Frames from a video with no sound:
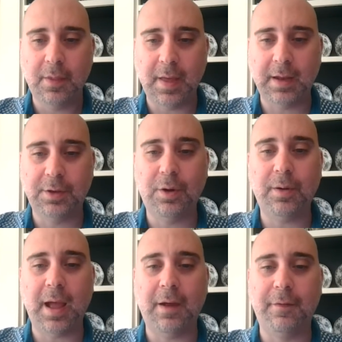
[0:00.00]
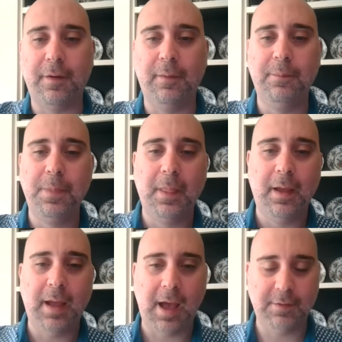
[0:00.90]
that don't have um
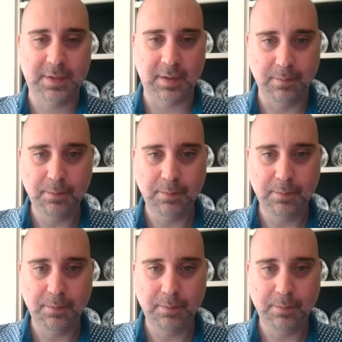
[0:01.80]
have